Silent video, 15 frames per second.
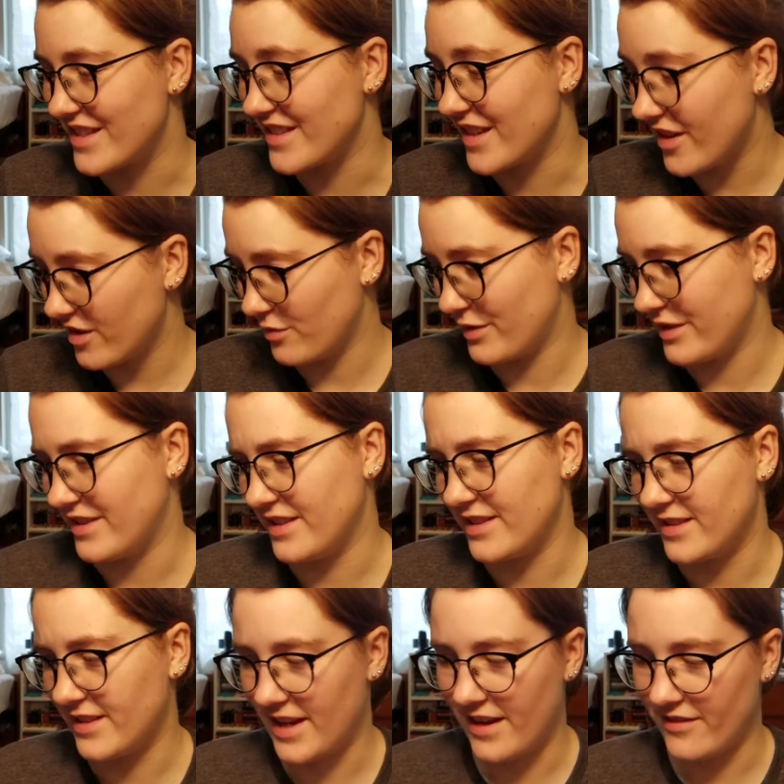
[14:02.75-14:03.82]
these other ones
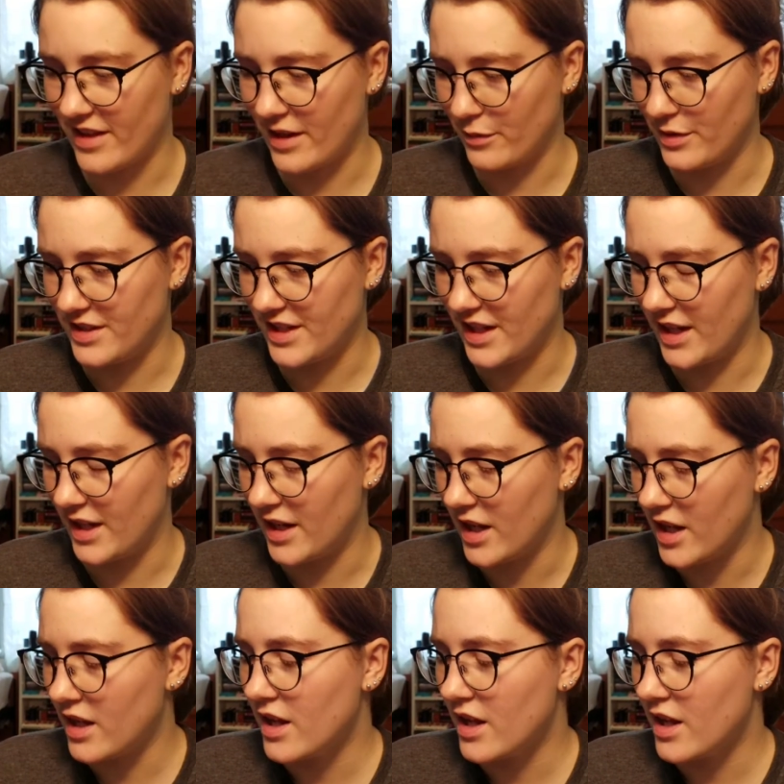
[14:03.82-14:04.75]
until I have that one done.